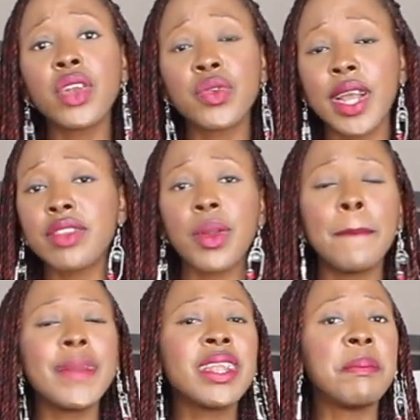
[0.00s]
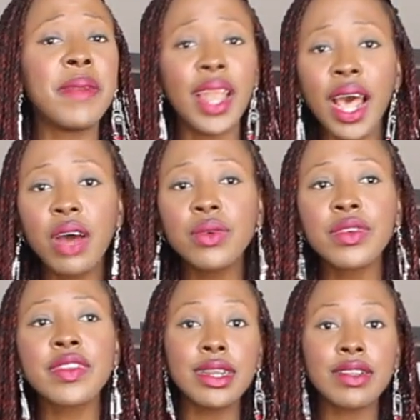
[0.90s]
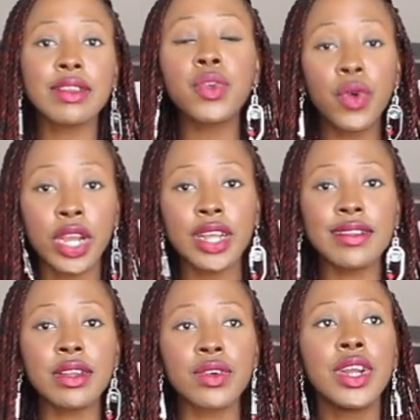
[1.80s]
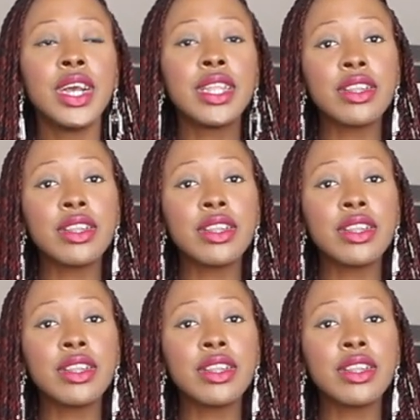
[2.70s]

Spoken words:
dress or mid blouse, this two cuts here.